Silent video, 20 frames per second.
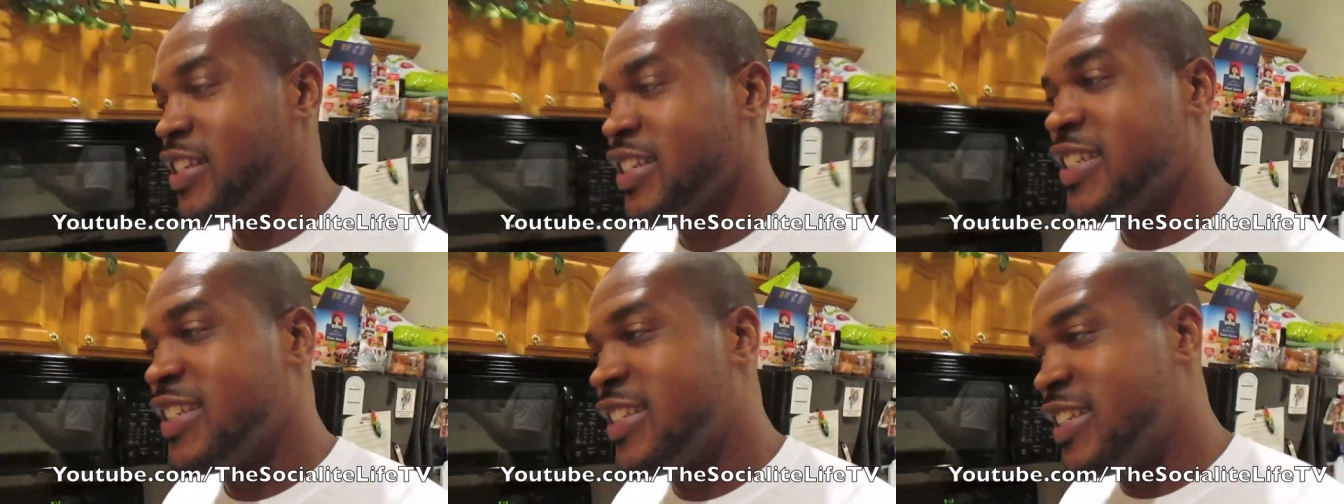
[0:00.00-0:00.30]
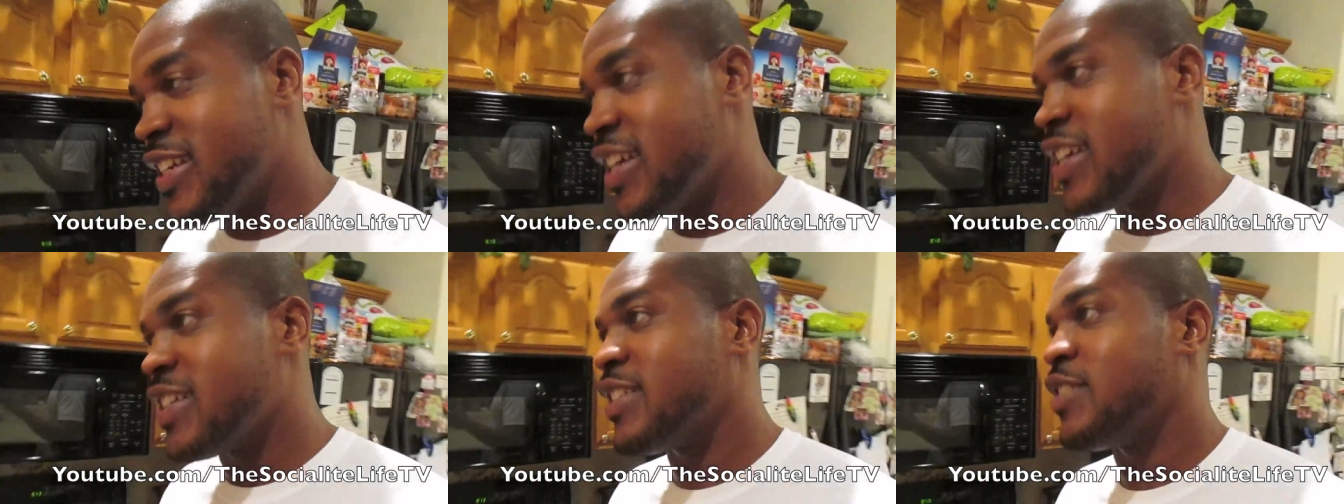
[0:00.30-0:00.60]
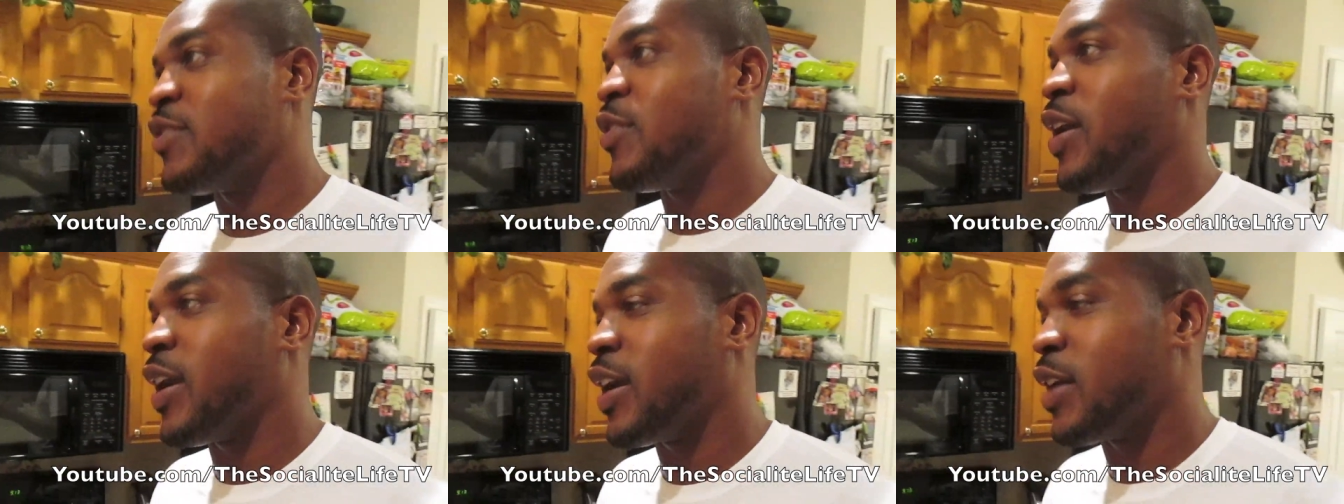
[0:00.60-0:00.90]
just
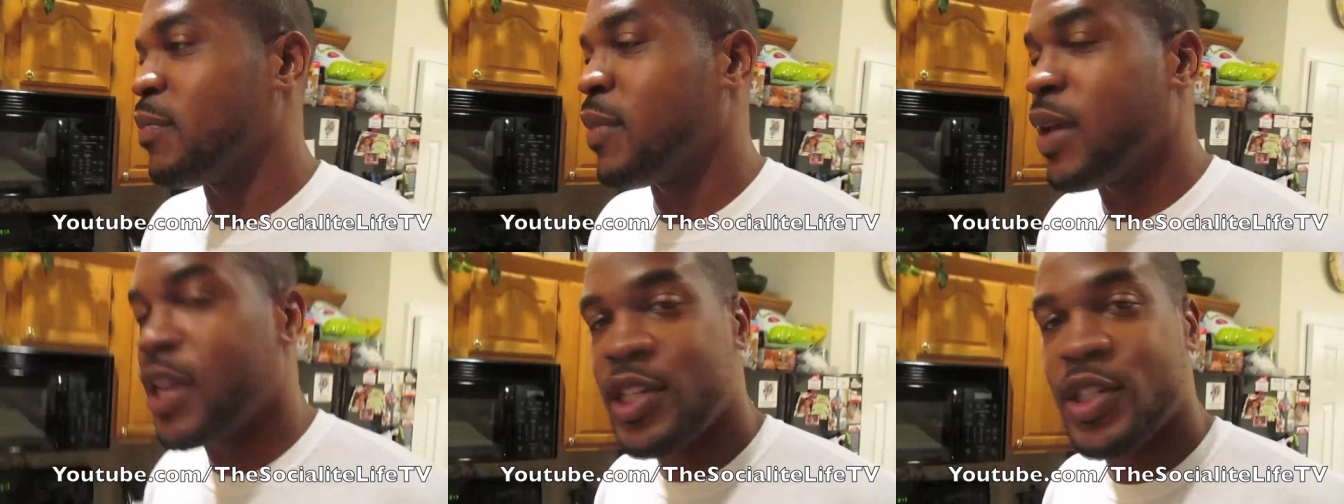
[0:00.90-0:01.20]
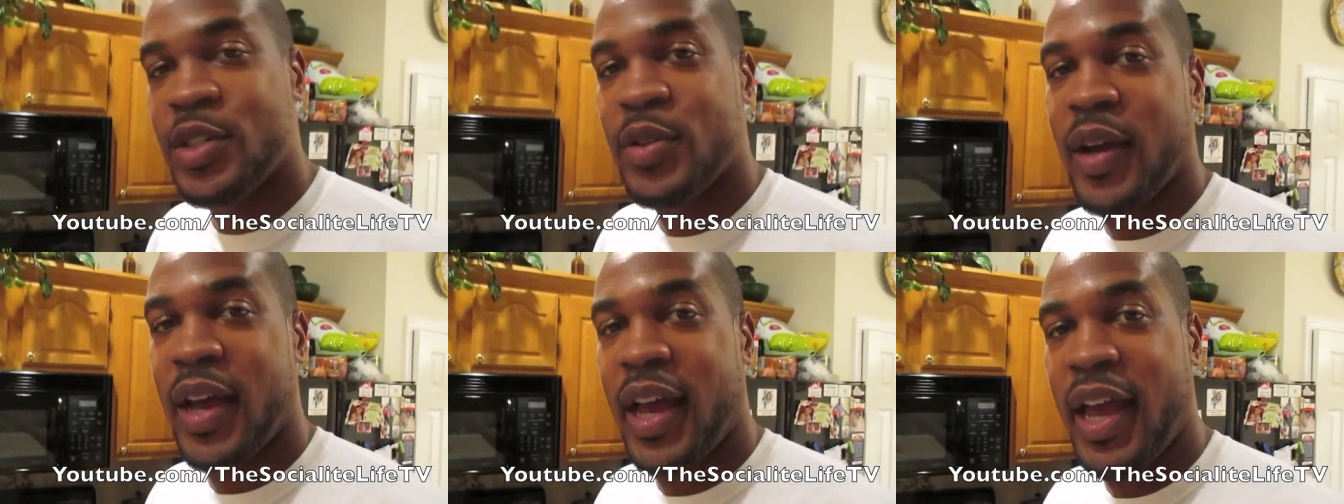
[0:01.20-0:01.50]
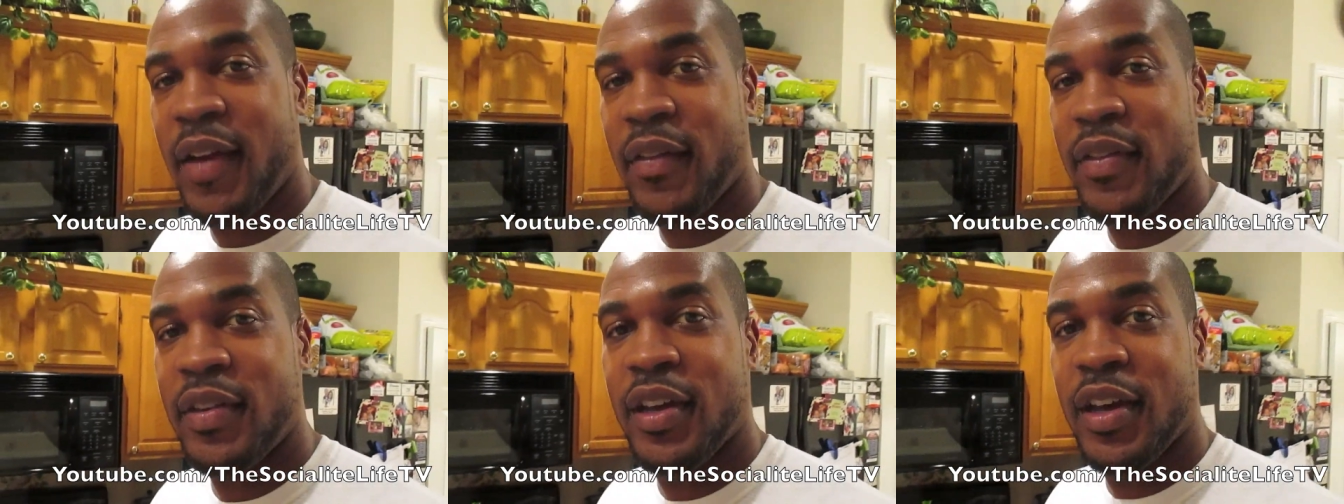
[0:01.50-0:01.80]
so I can make sure I
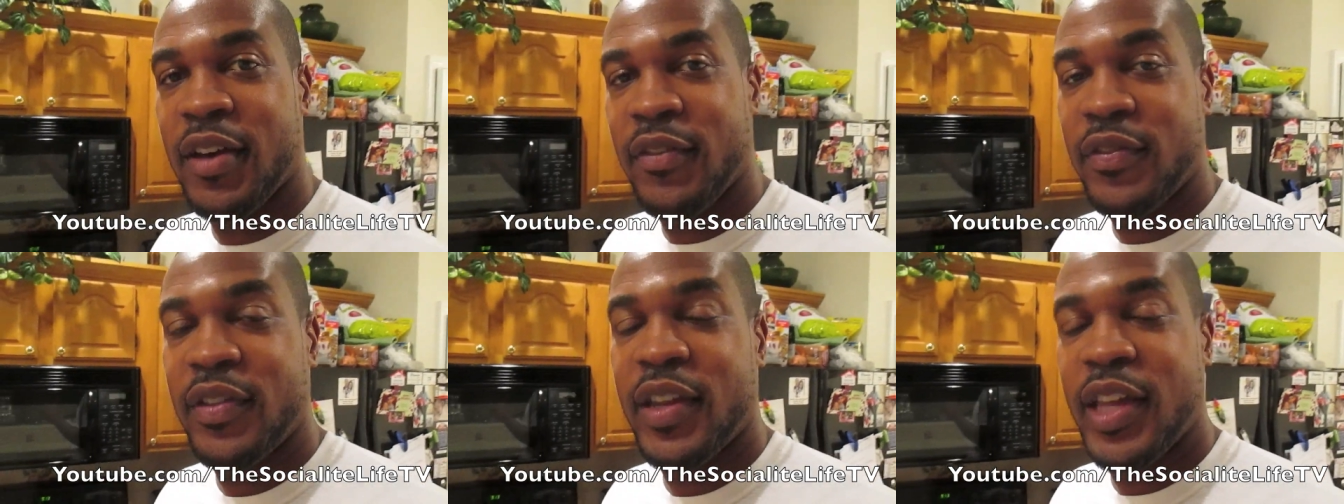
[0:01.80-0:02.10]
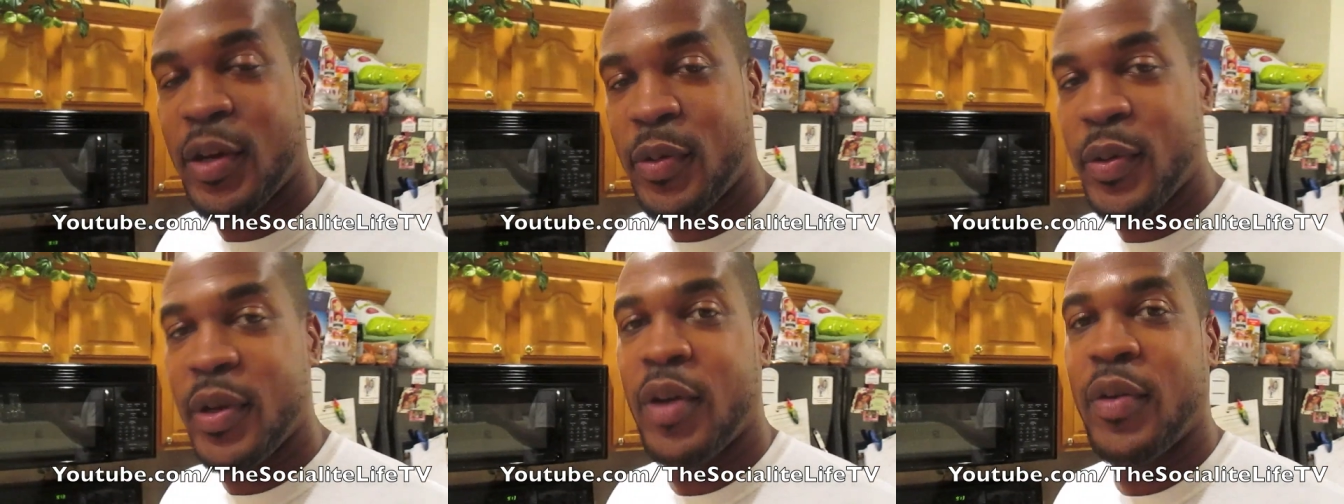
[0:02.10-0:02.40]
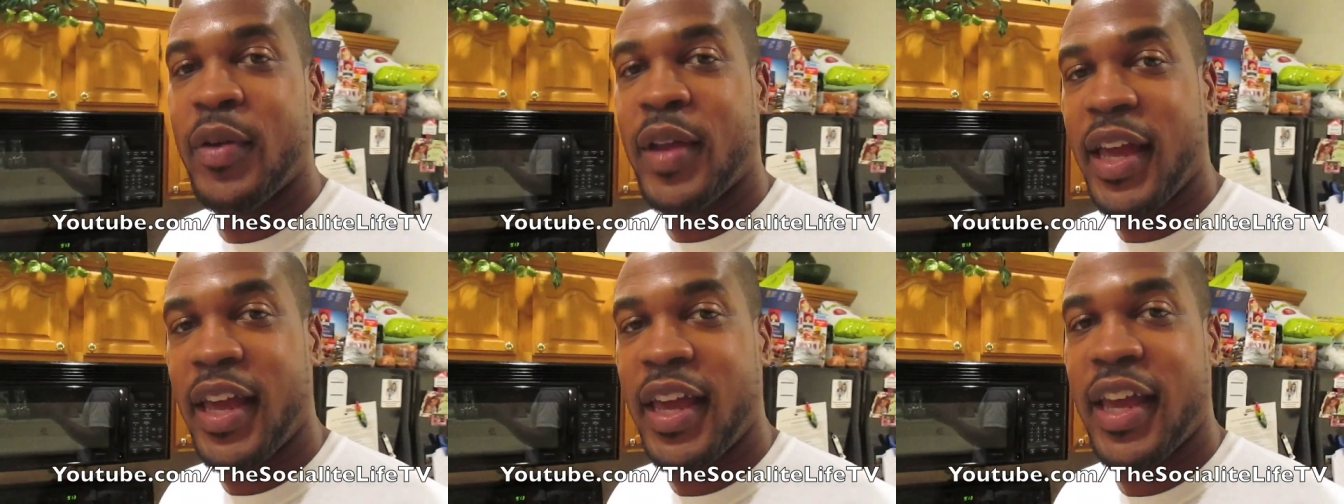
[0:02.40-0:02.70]
have enough liquid
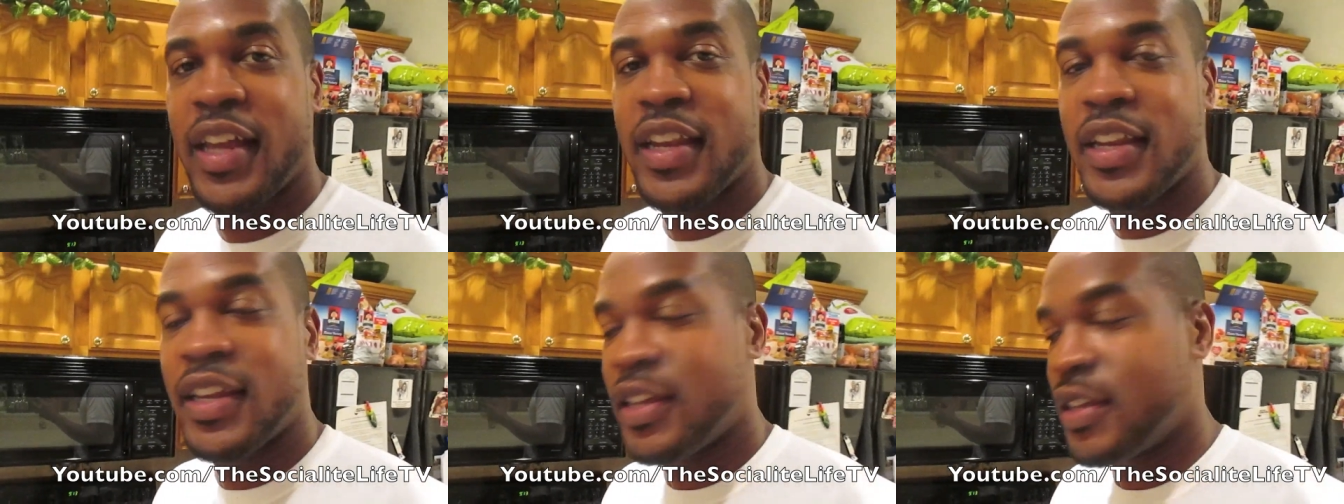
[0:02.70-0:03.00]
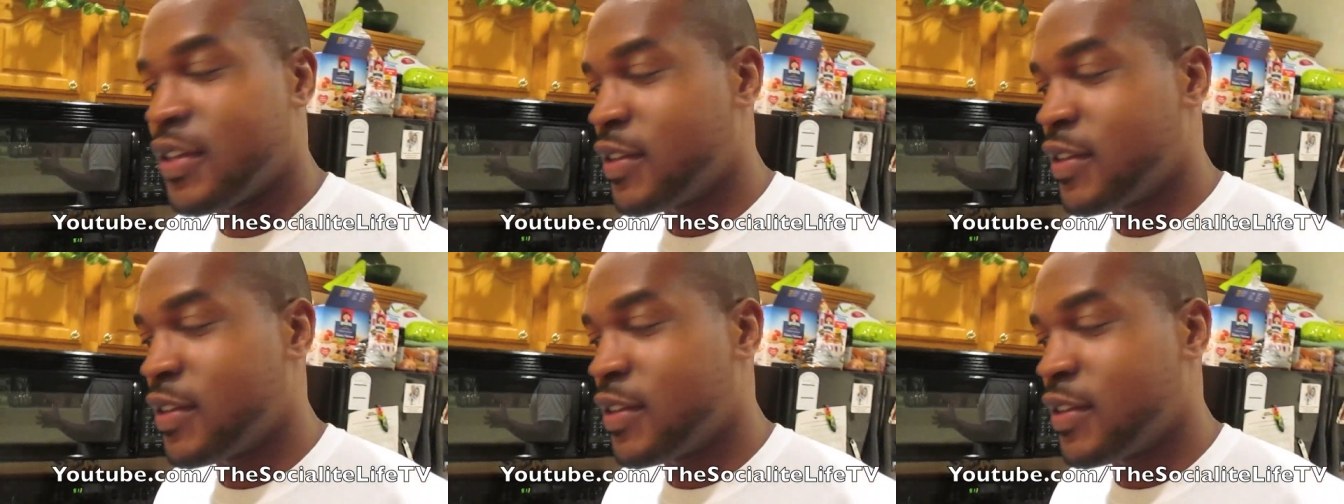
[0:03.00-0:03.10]
on hand